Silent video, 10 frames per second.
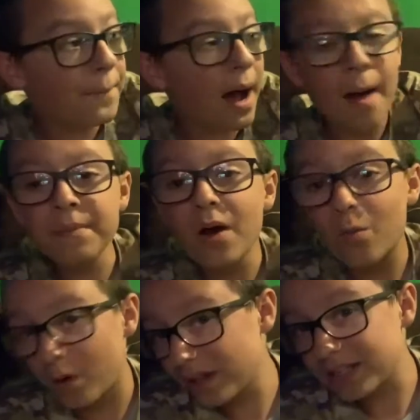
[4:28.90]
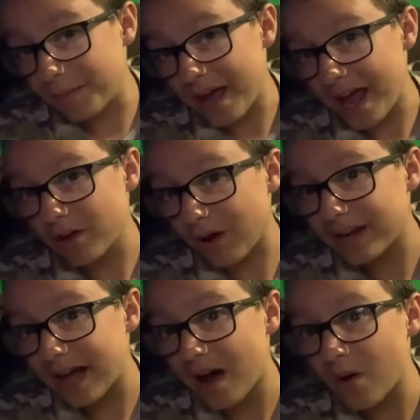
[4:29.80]
I'm not willing to pay right
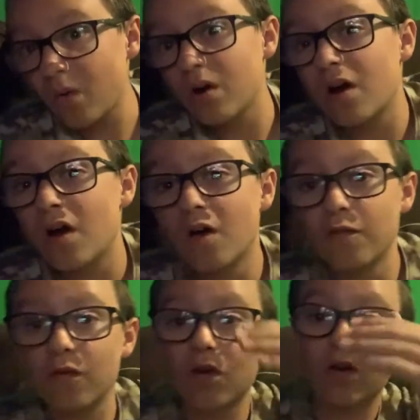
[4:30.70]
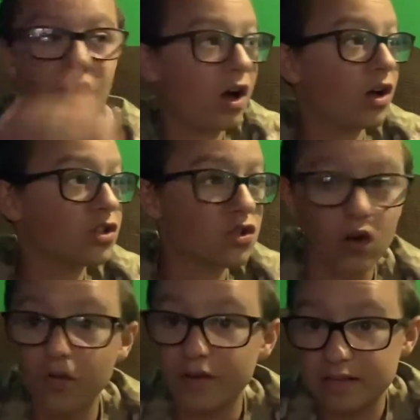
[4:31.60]
now for a
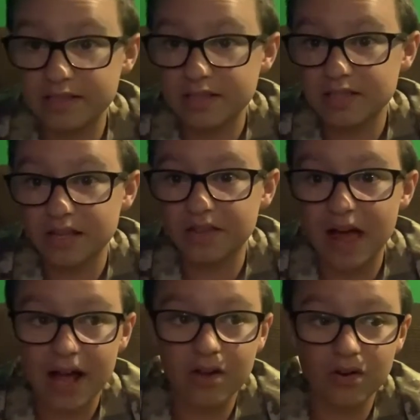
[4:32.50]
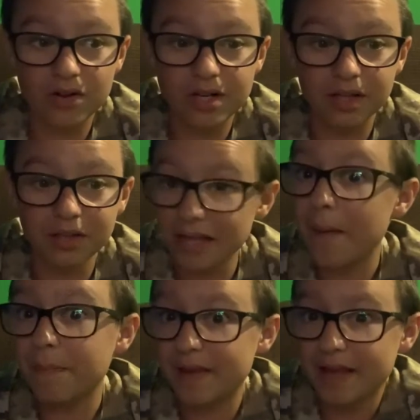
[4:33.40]
service that could
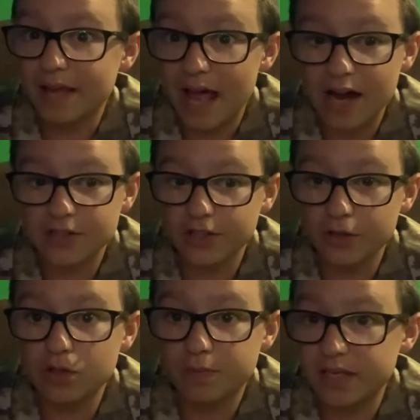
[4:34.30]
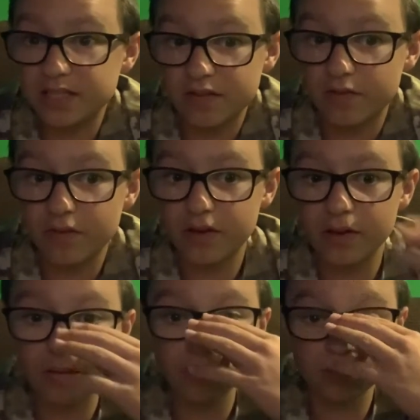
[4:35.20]
let me actually use PC video,
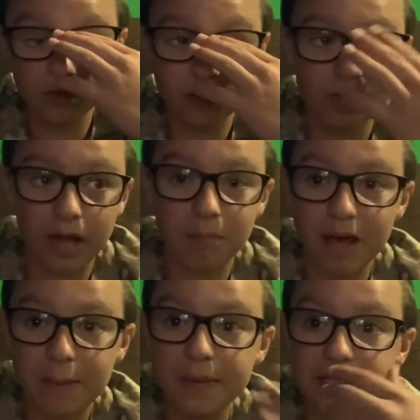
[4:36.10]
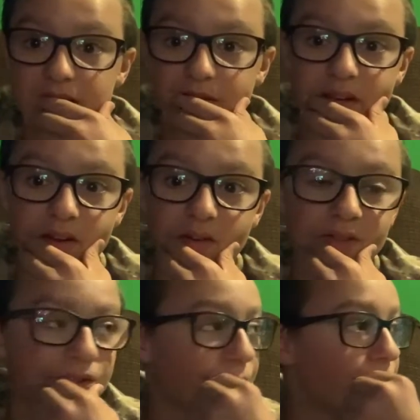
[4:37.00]
like make PC videos.
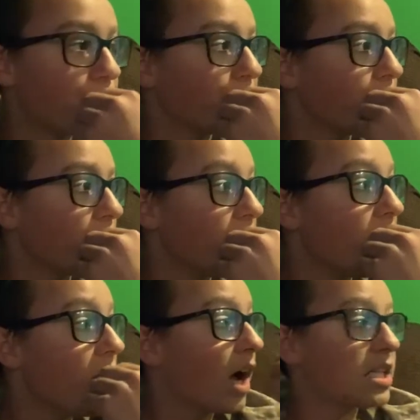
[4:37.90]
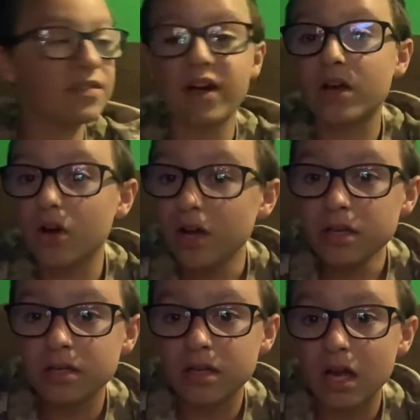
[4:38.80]
Because if I could,
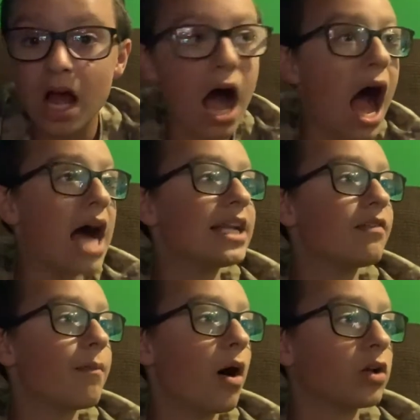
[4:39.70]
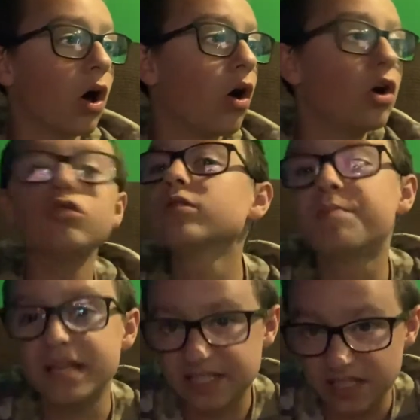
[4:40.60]
I'd have about 100
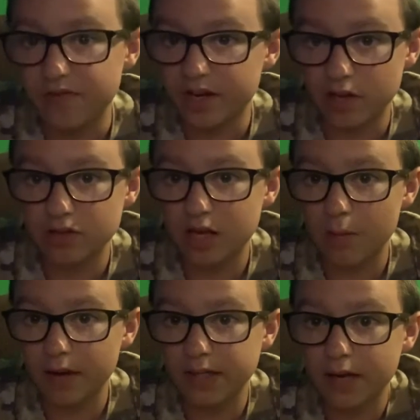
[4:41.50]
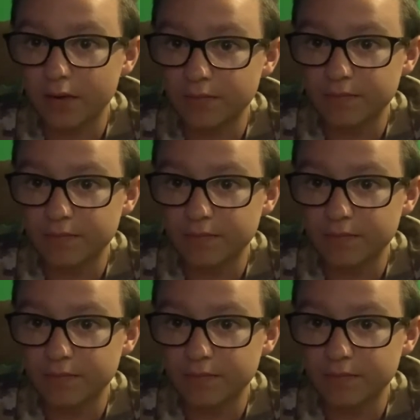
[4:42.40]
PC videos out by now.